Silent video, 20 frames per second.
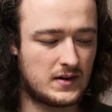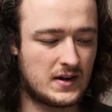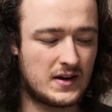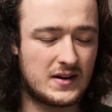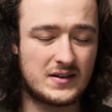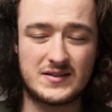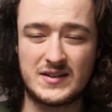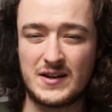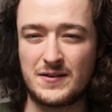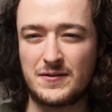that
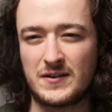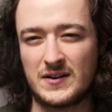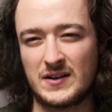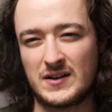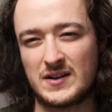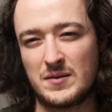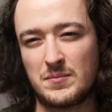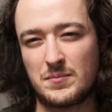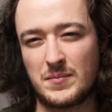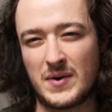is
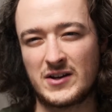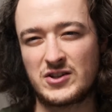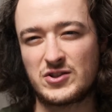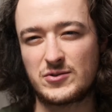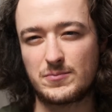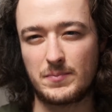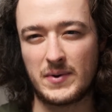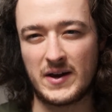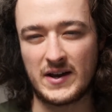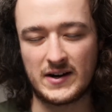definitely
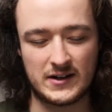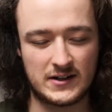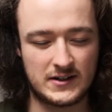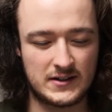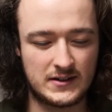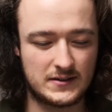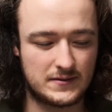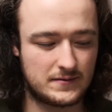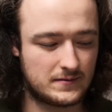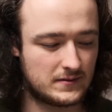much
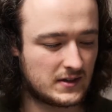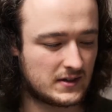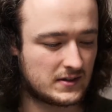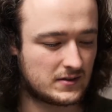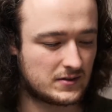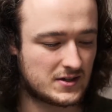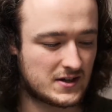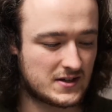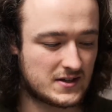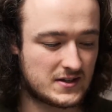better
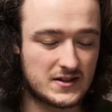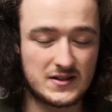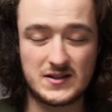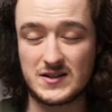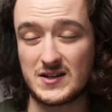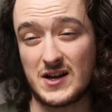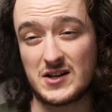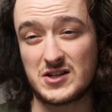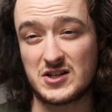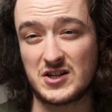than just
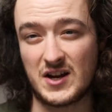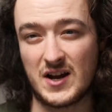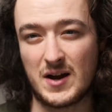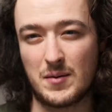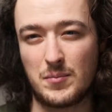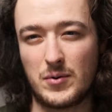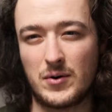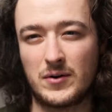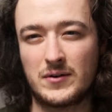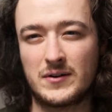sketching
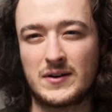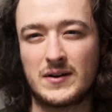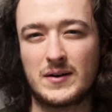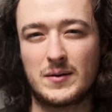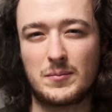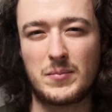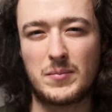up on a